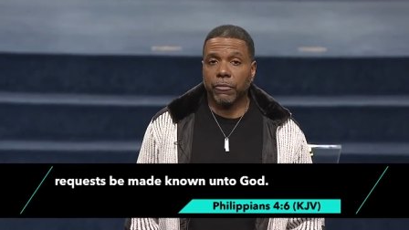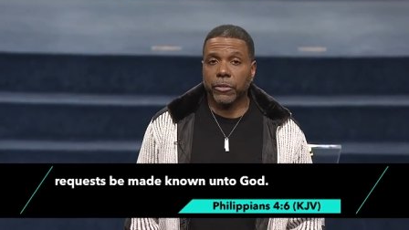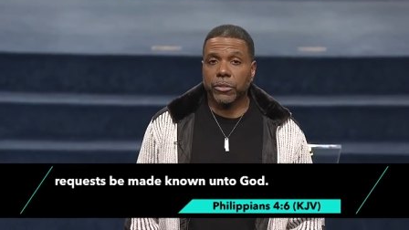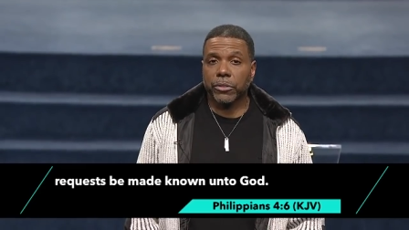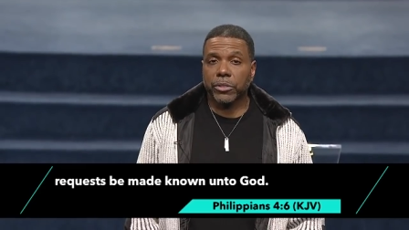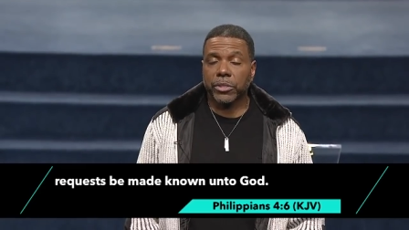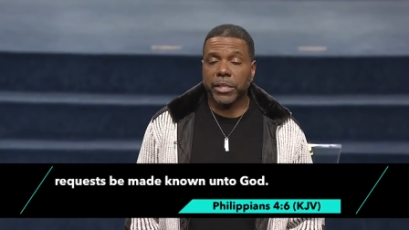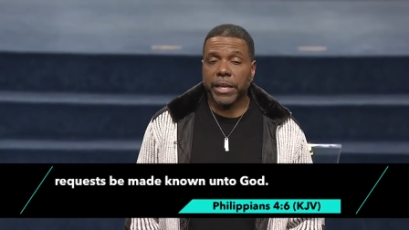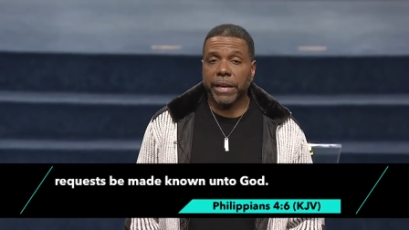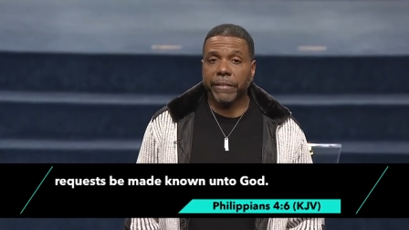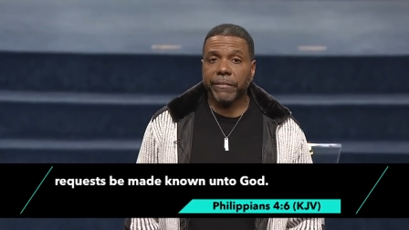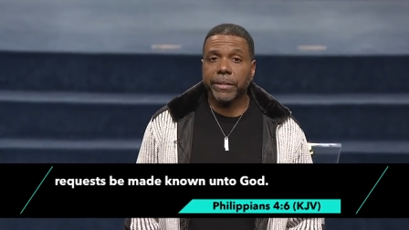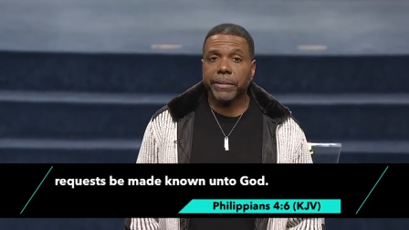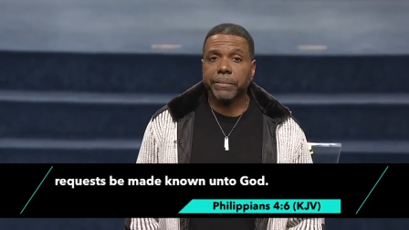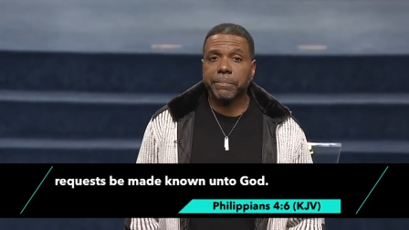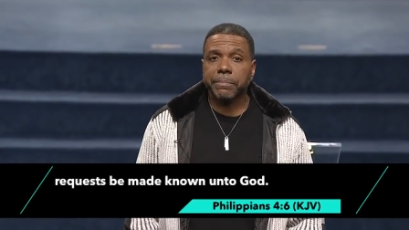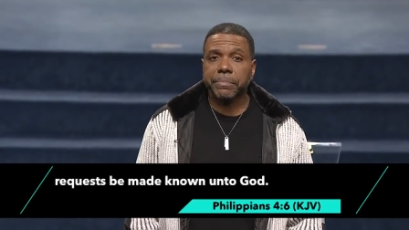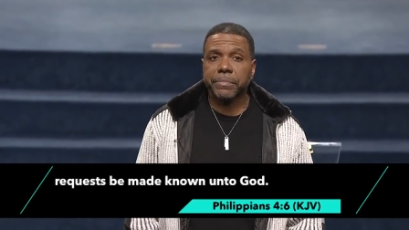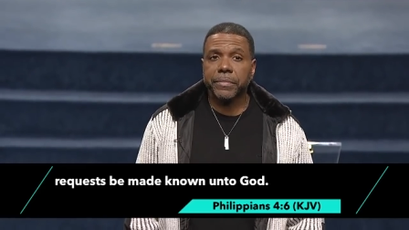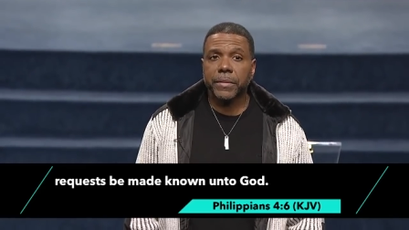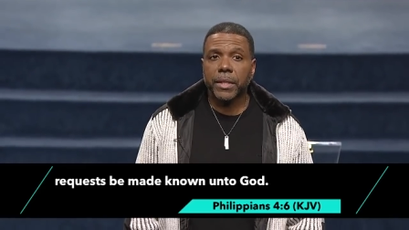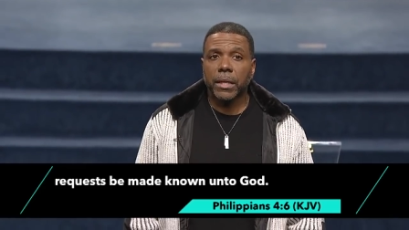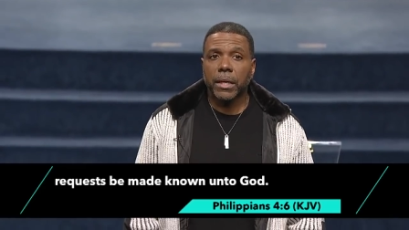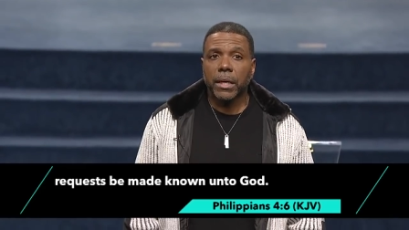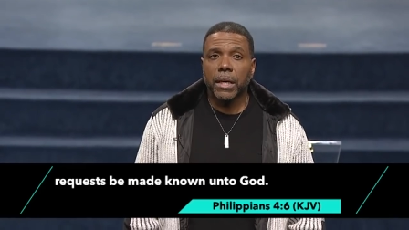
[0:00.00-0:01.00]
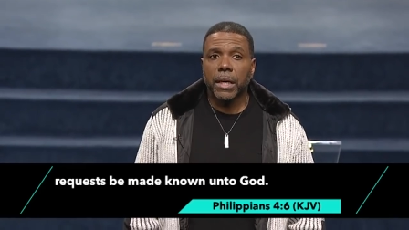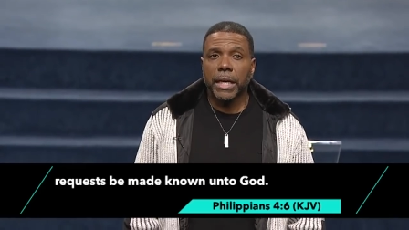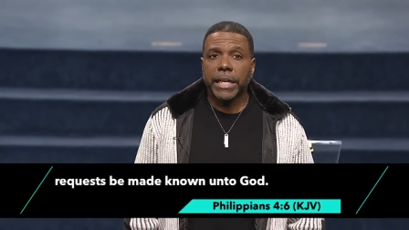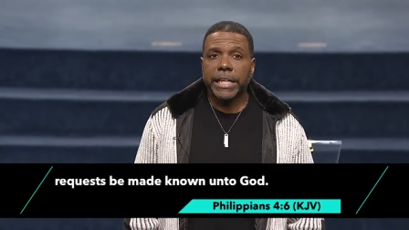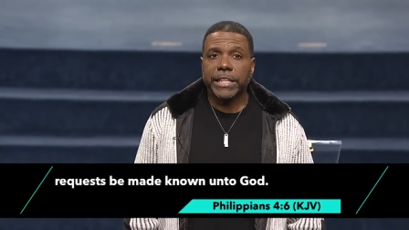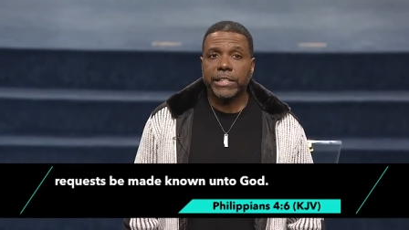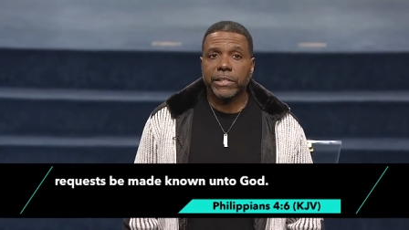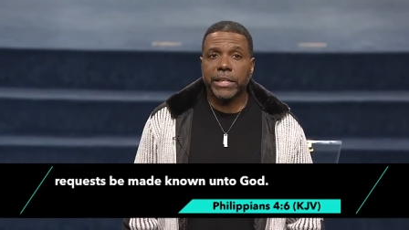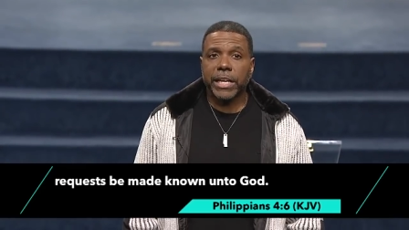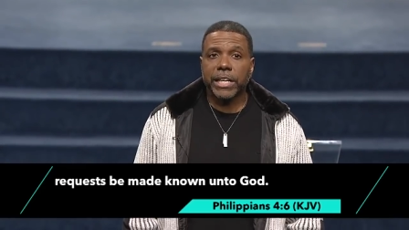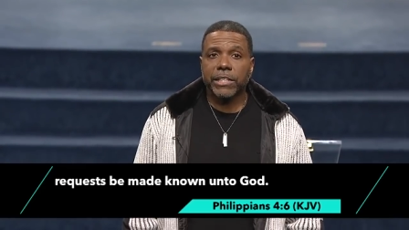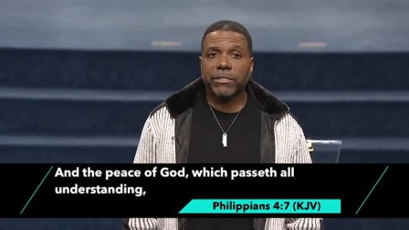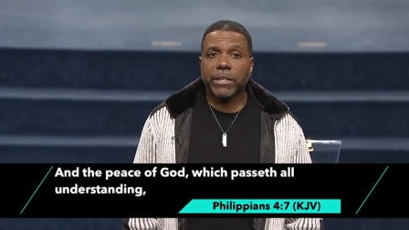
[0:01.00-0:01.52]
Verse 7, he
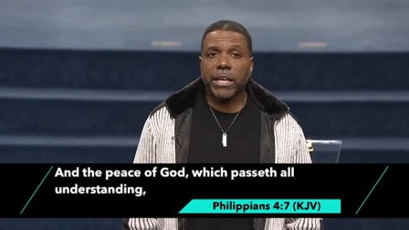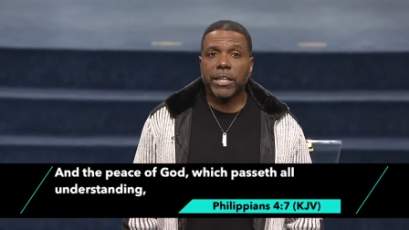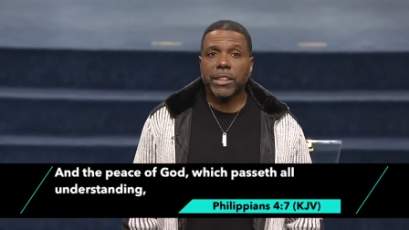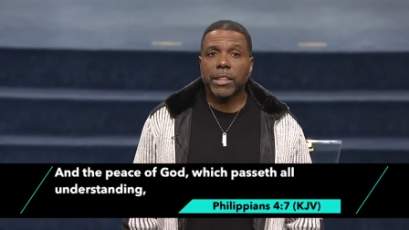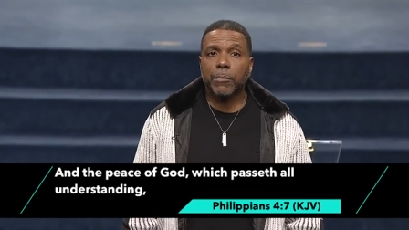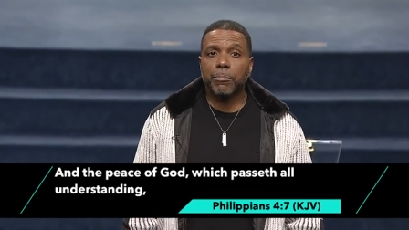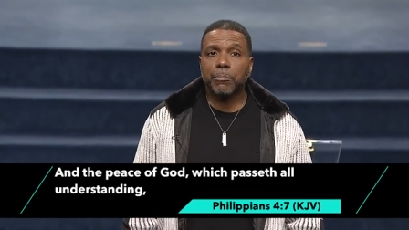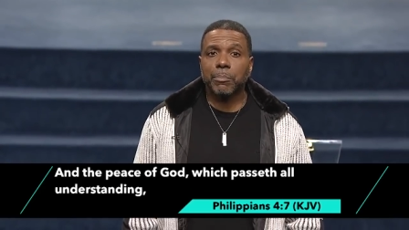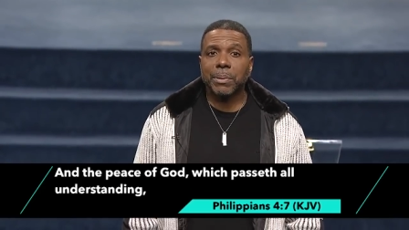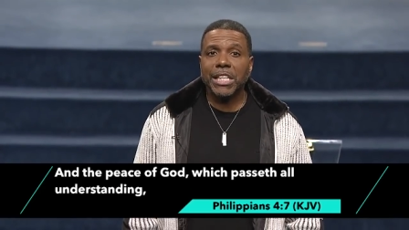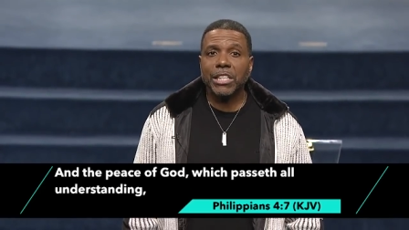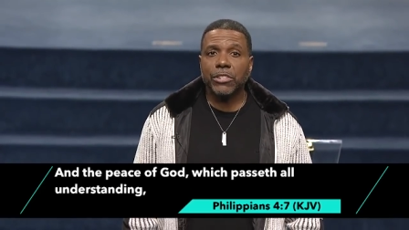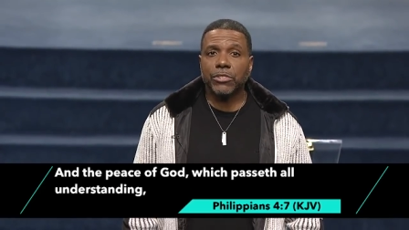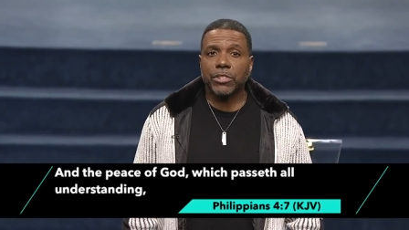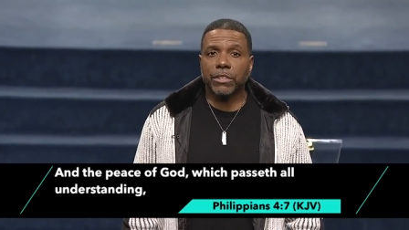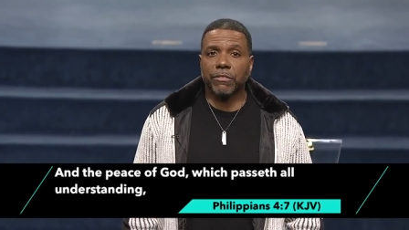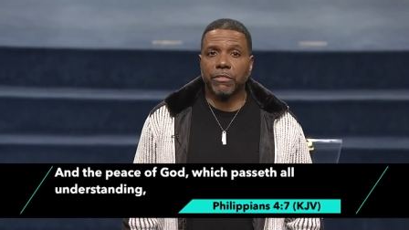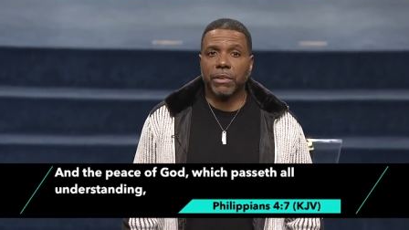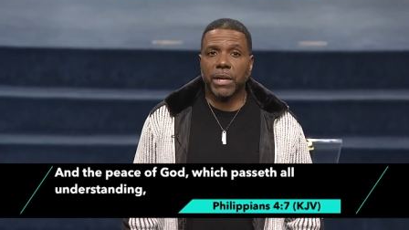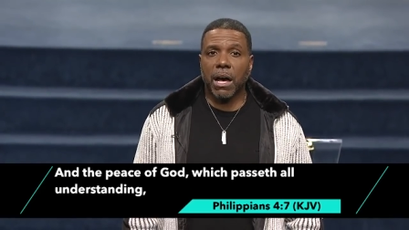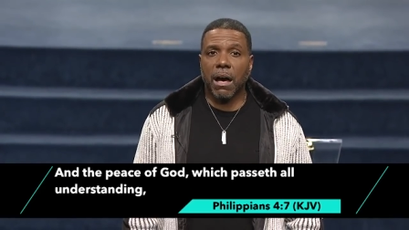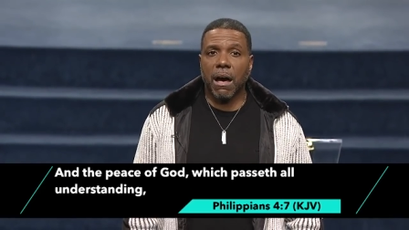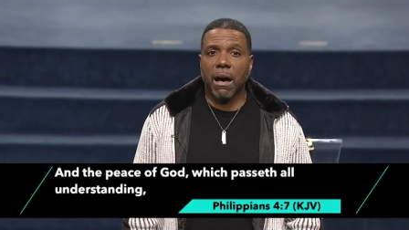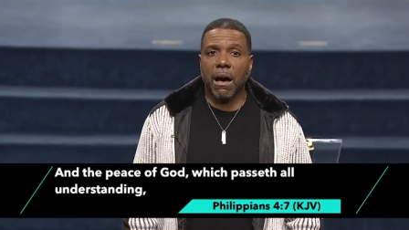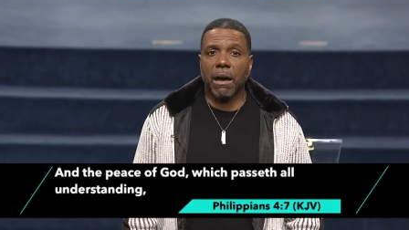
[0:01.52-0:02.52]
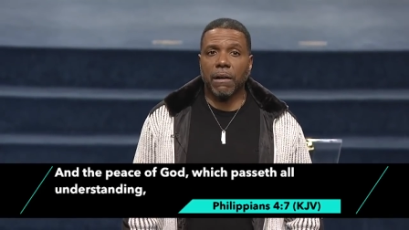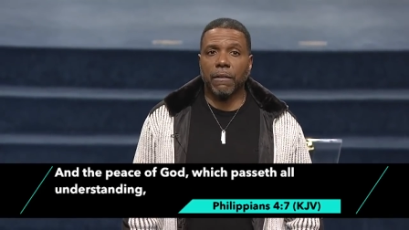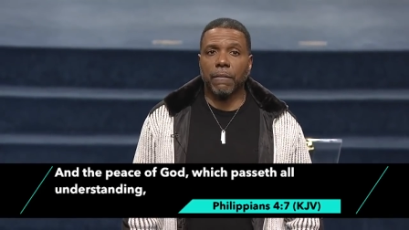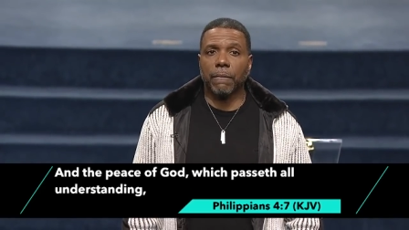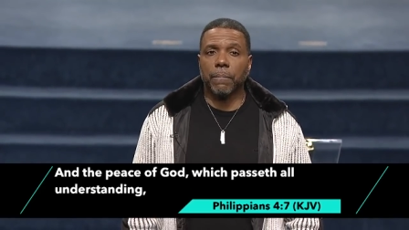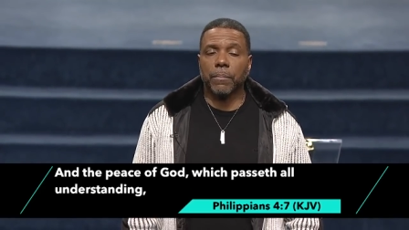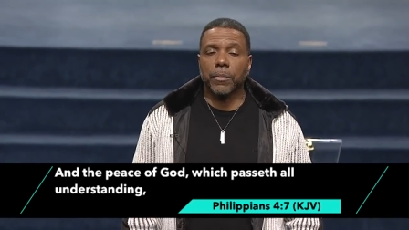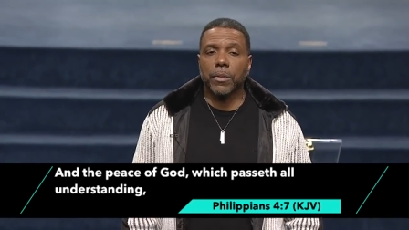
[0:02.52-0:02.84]
says, And the peace of God,